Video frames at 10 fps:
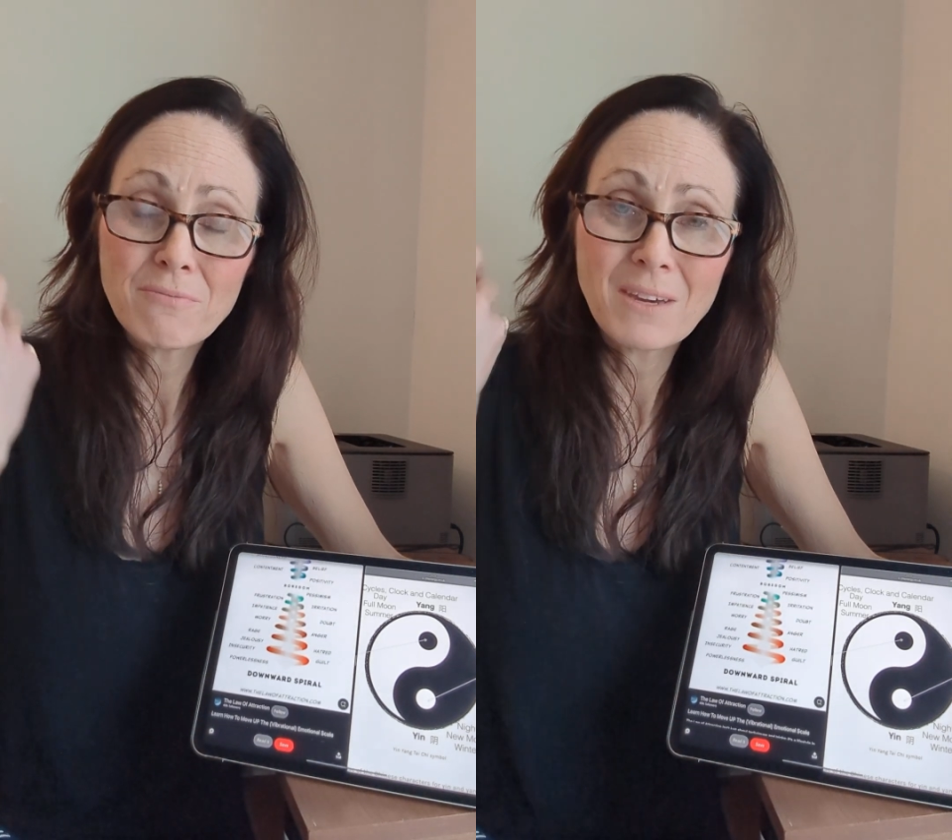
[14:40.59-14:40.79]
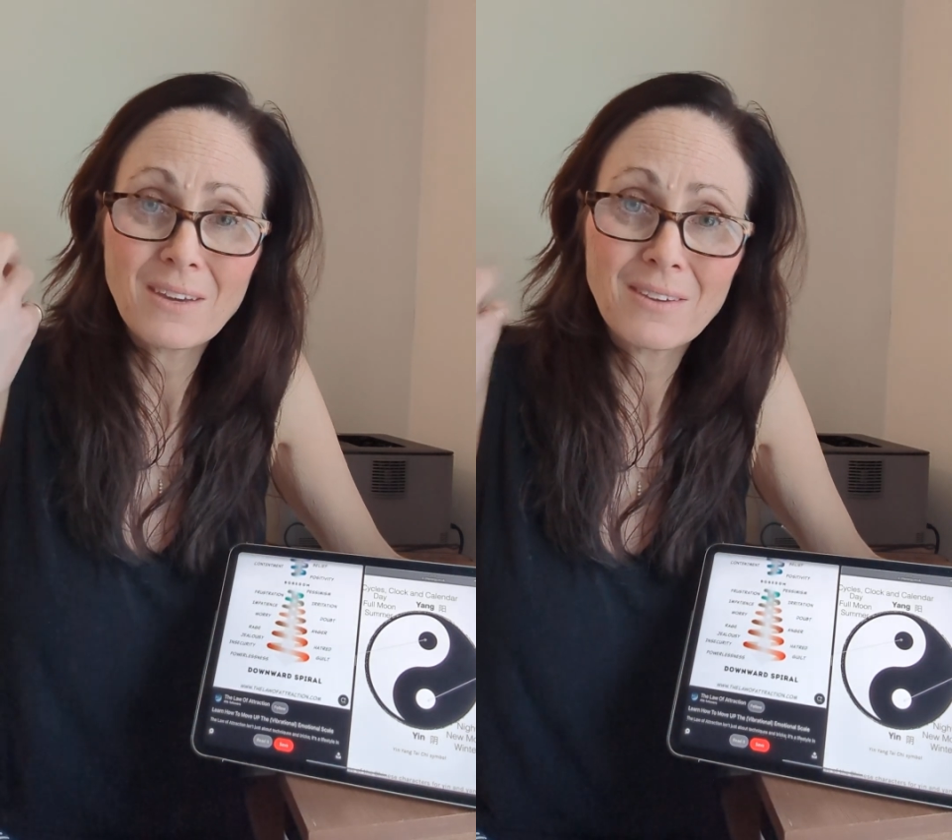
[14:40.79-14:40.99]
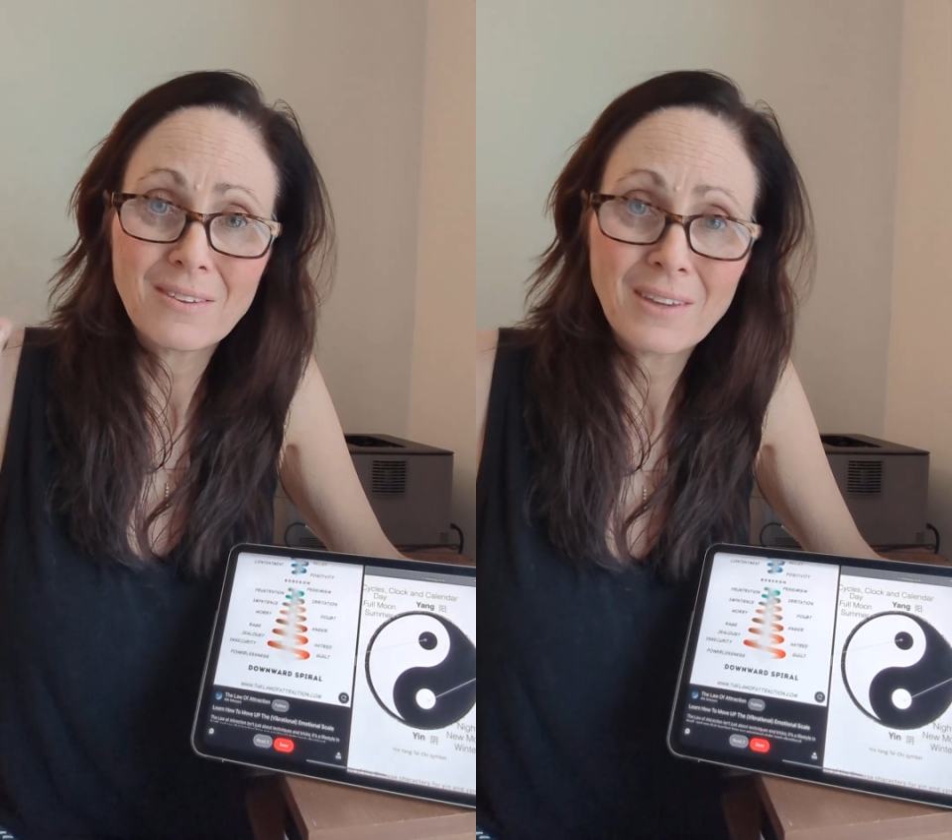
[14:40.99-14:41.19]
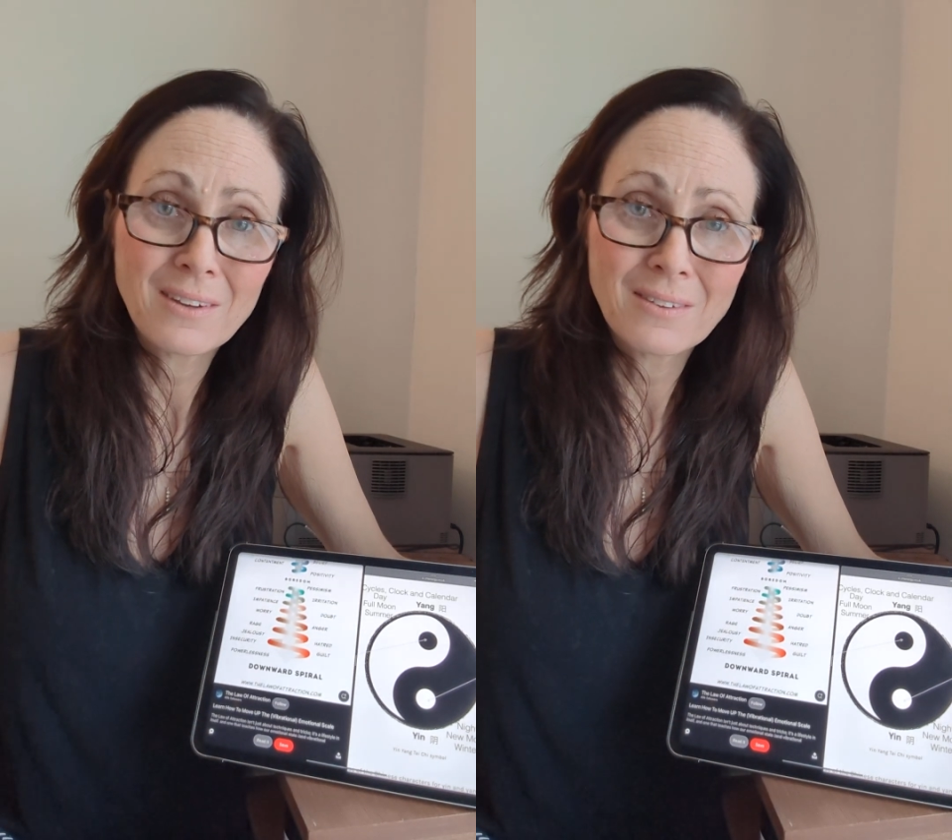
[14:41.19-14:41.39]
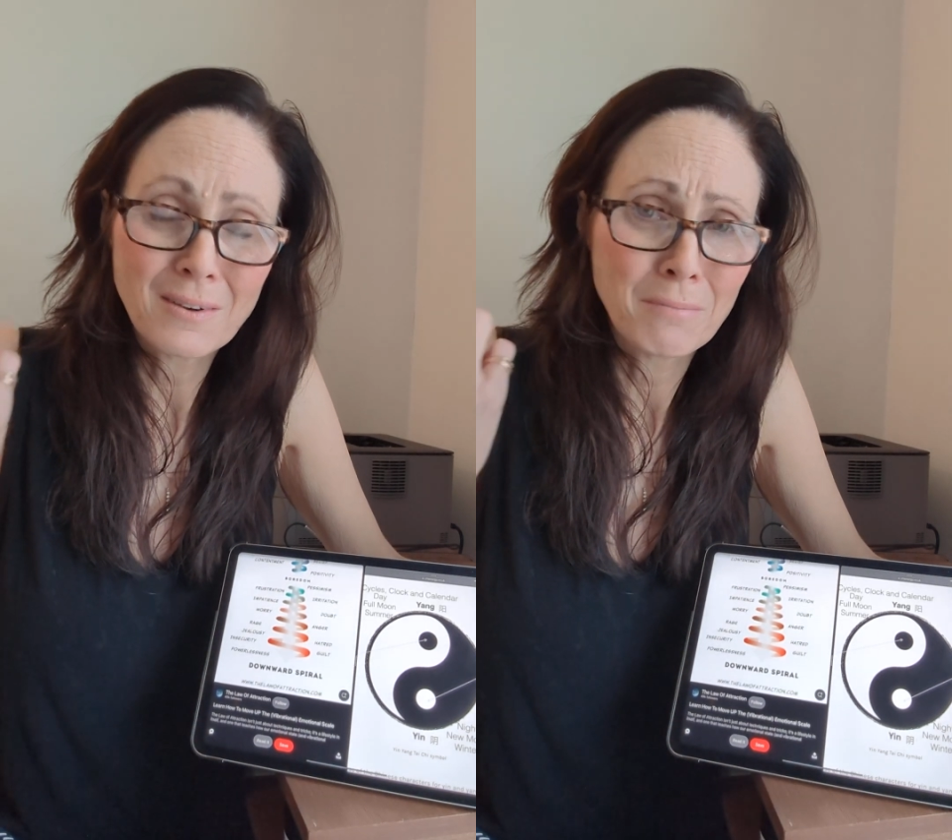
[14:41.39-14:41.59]
me that
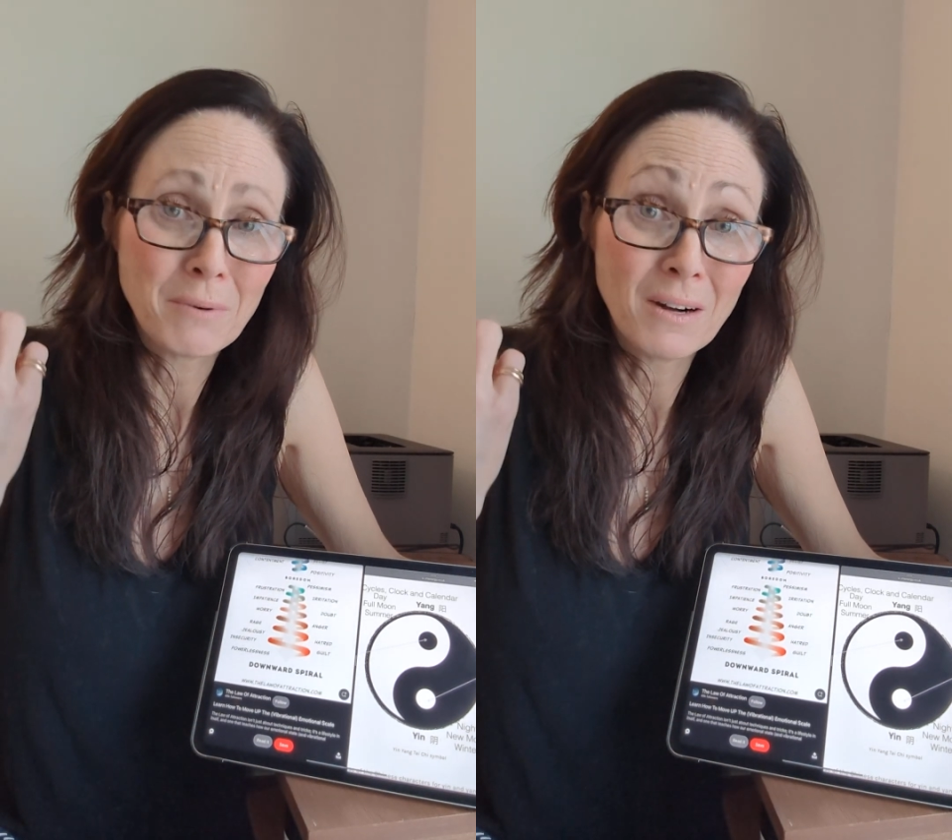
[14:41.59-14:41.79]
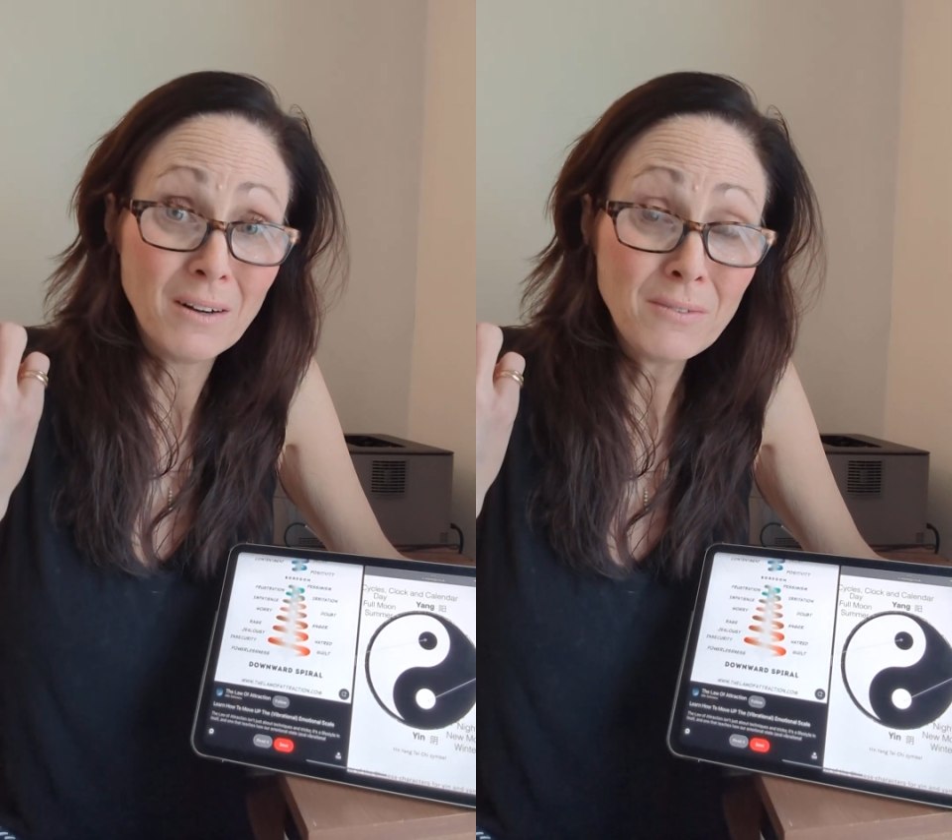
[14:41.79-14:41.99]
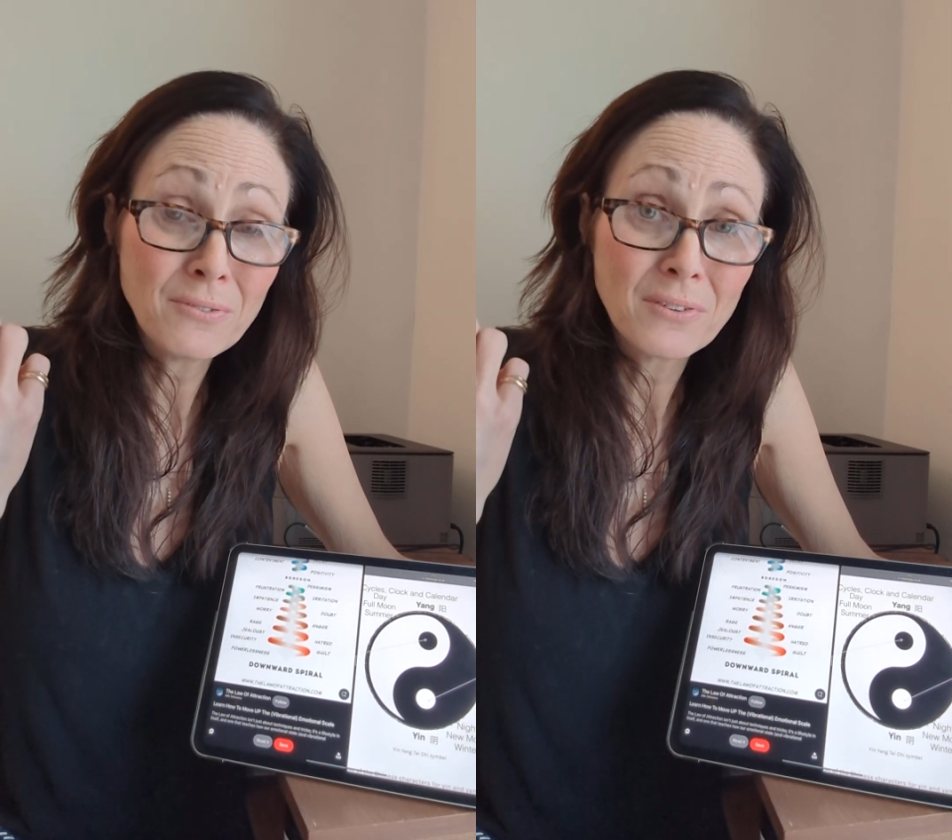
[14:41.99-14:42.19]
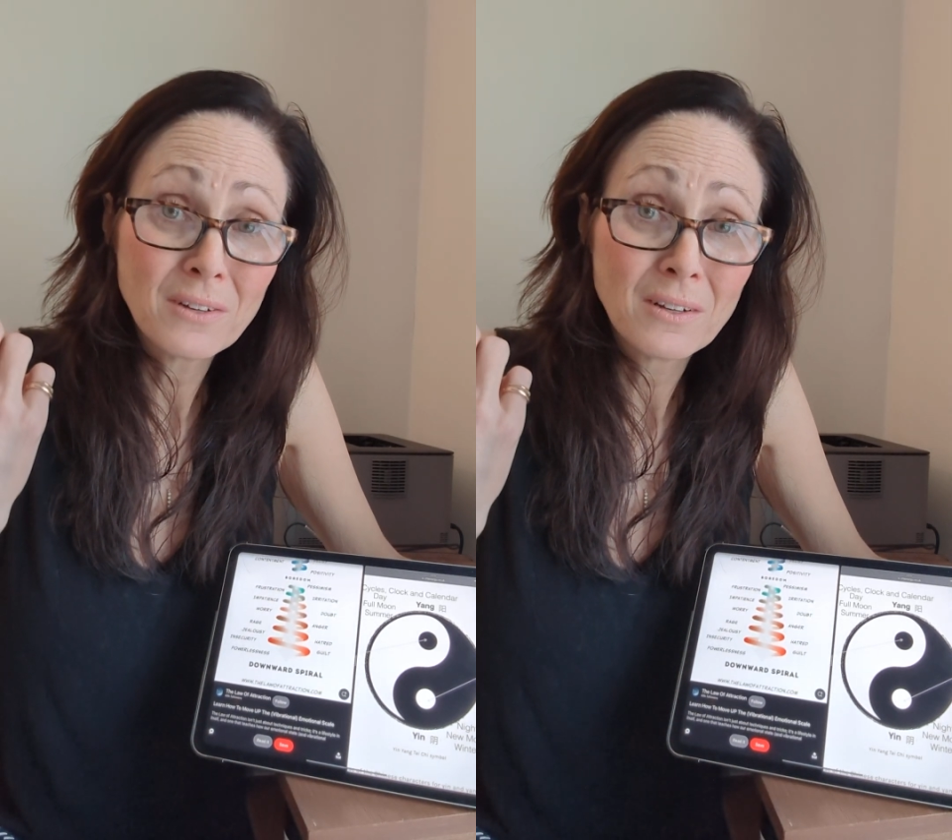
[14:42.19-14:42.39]
is above.